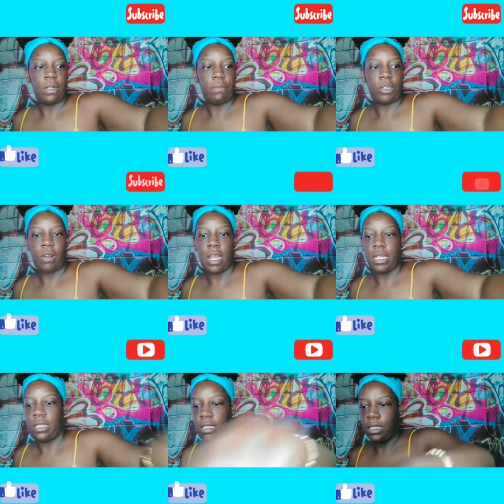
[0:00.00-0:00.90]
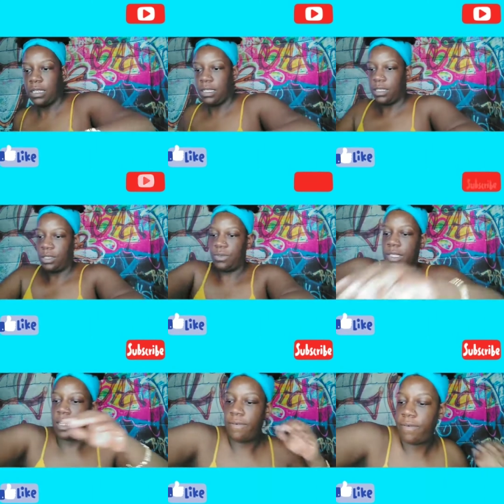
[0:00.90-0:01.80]
I'm trying to do
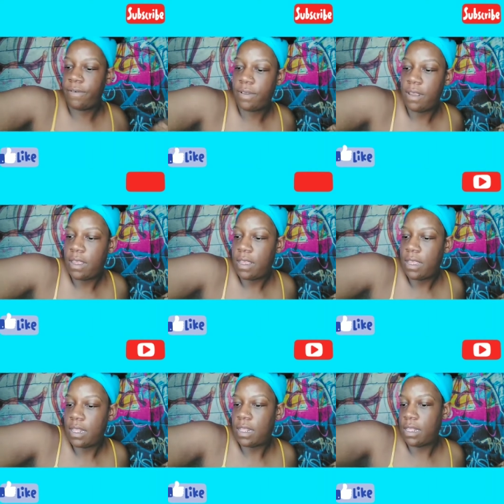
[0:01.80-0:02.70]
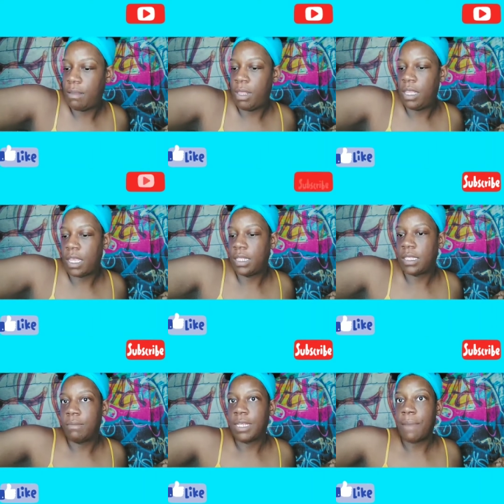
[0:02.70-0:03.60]
stuff. Maybe looking
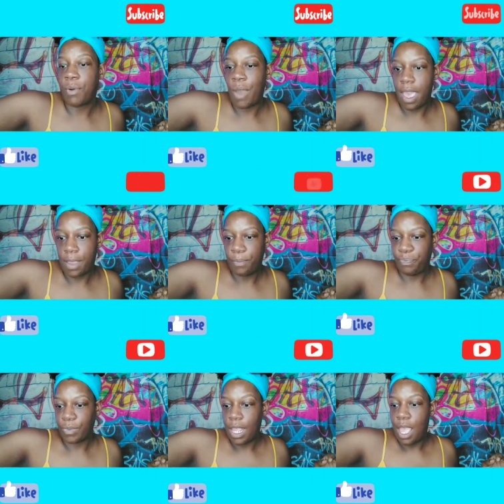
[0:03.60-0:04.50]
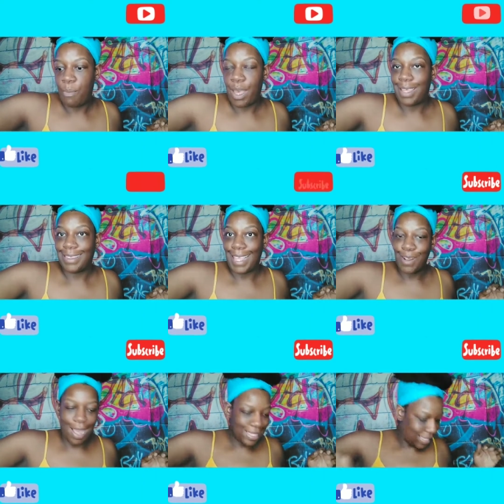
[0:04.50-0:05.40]
some type of way. But
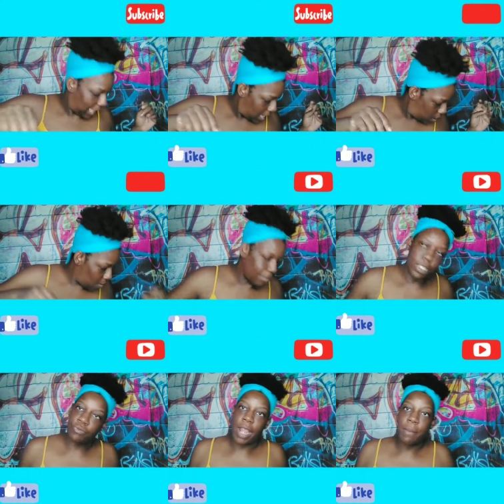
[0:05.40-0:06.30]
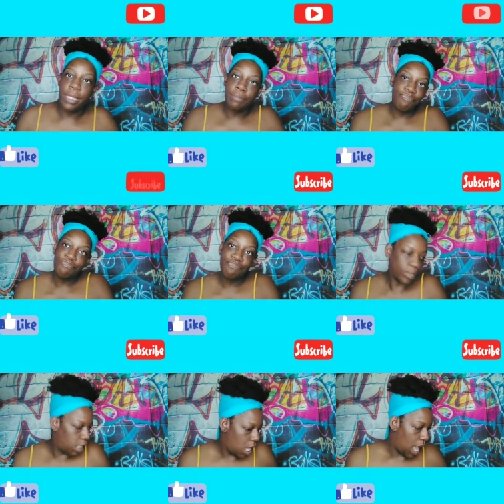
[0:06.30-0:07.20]
anyways, thank you. I'm just rambling.
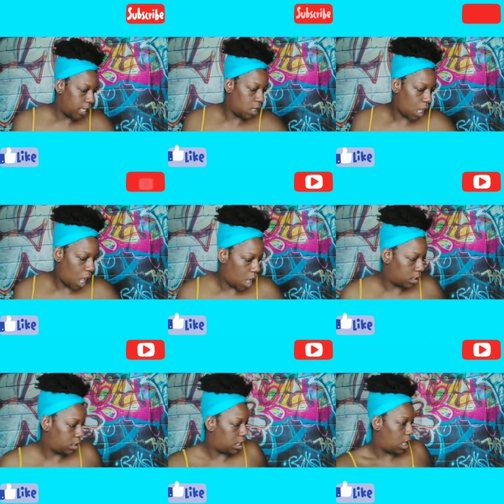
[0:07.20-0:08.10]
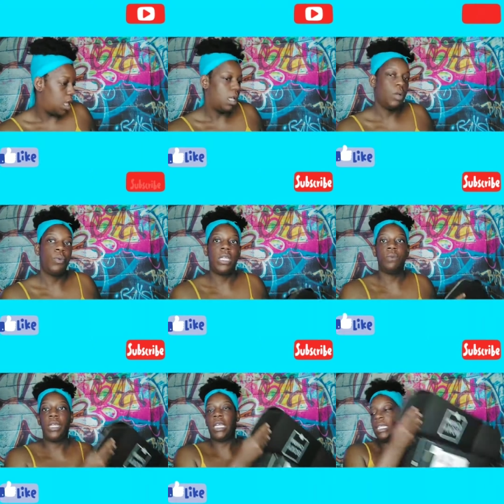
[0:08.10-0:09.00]
I know y'all. We
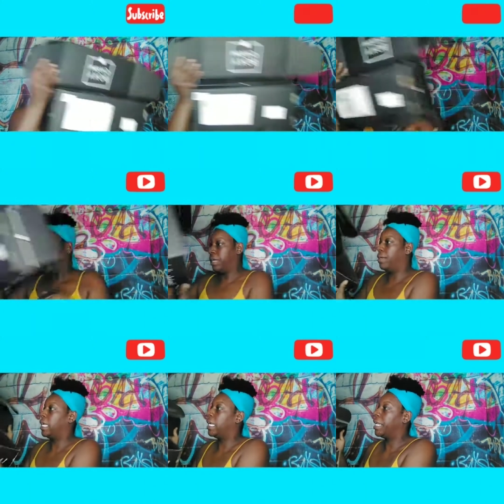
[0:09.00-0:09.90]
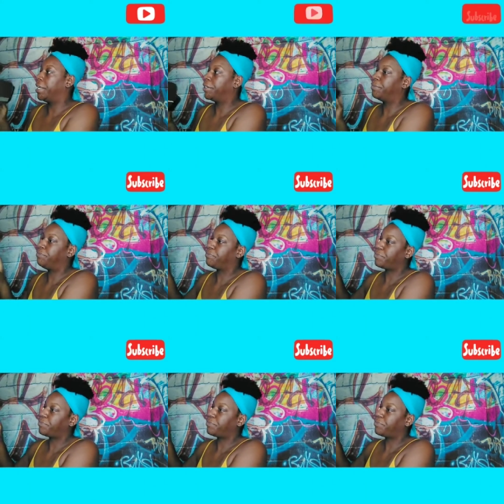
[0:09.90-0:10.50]
we in we we in here.